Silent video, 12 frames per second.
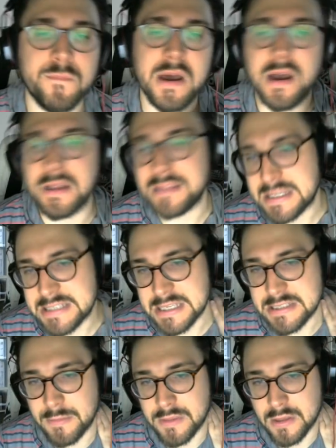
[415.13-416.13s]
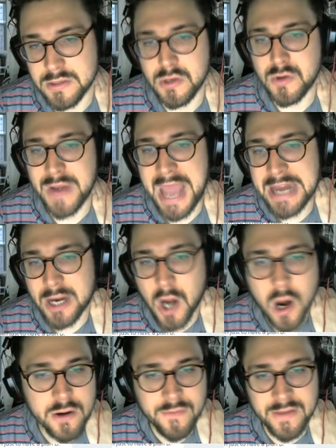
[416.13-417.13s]
but unlike say some of the, so you could add a
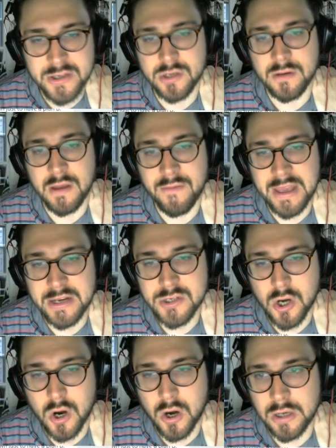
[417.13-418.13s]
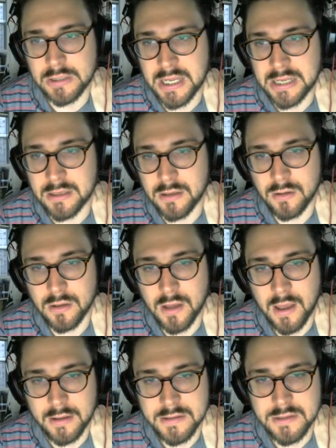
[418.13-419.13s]
card advantage card like
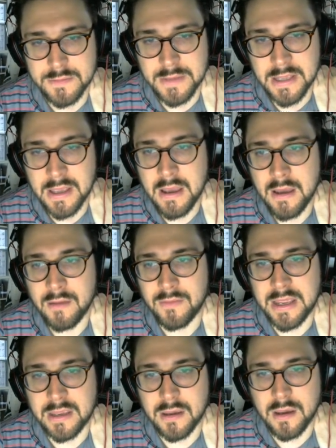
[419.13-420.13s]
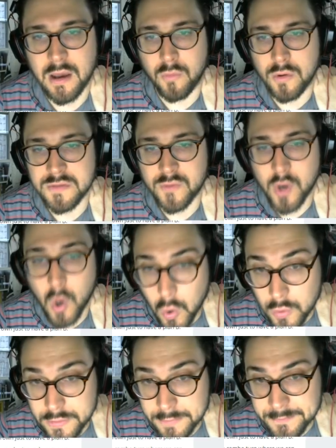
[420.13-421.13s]
like Rose of
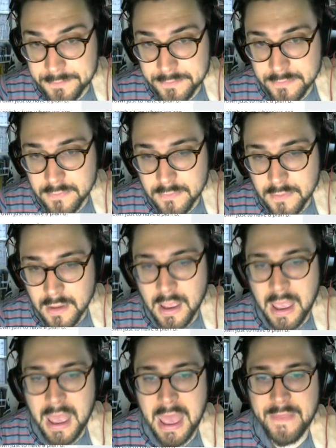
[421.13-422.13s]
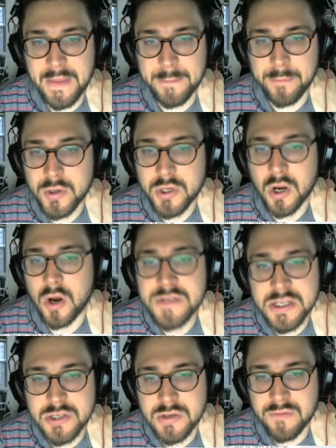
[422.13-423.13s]
Gold, and then put cards
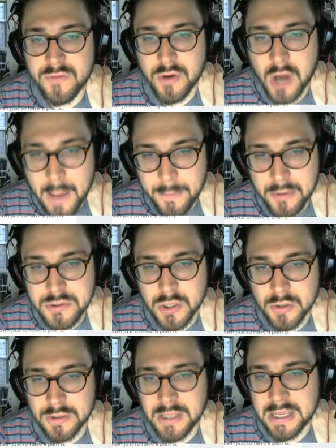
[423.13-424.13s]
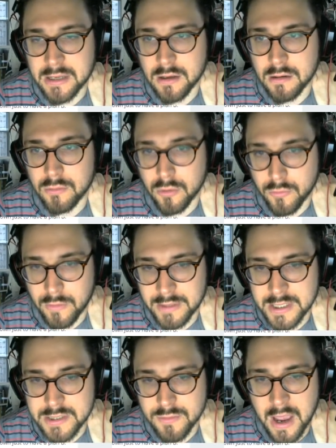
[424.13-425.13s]
that you need for your combo turn like Lord
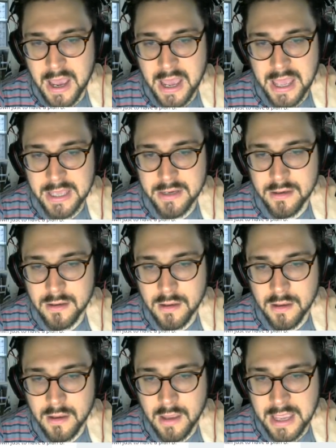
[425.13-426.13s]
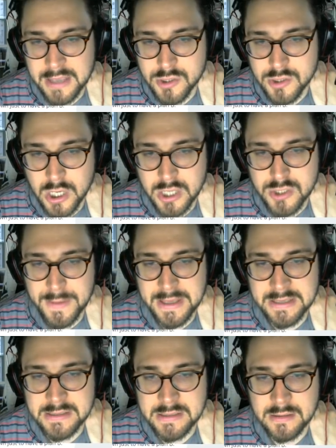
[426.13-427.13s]
Renly's Ride, Hand's
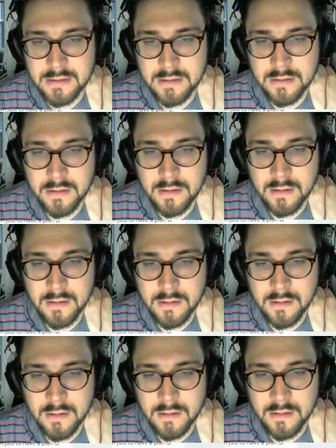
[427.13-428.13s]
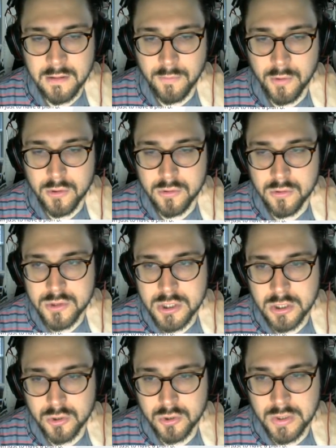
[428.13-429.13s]
Judgment, You Murdered Her
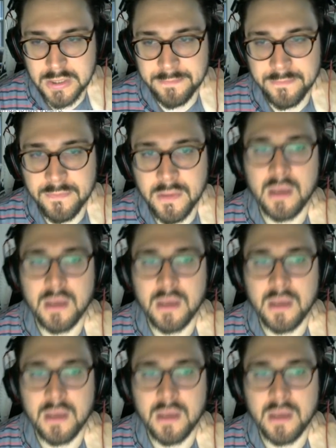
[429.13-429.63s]
Children.